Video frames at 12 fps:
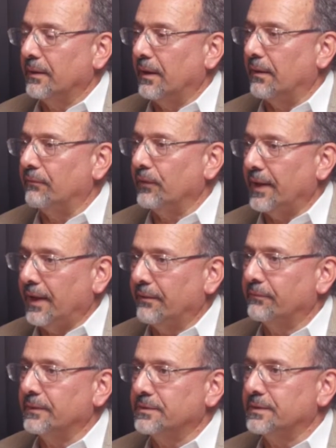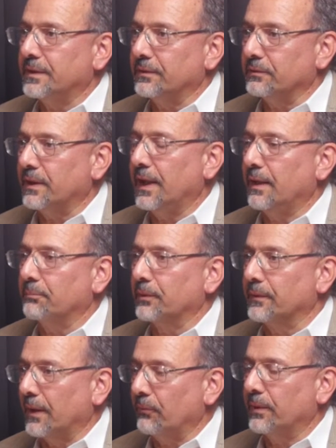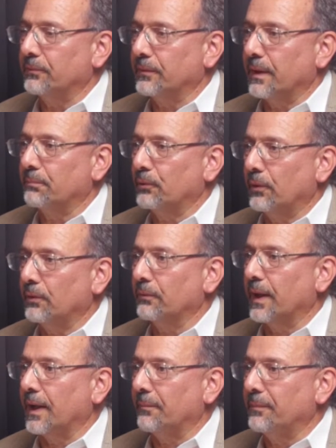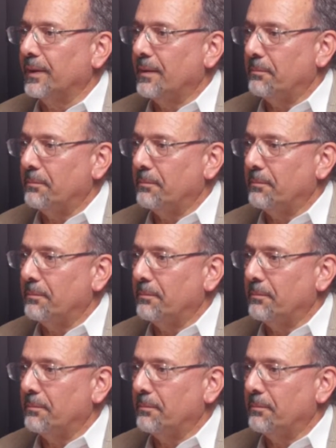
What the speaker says: of every single camper that went through that program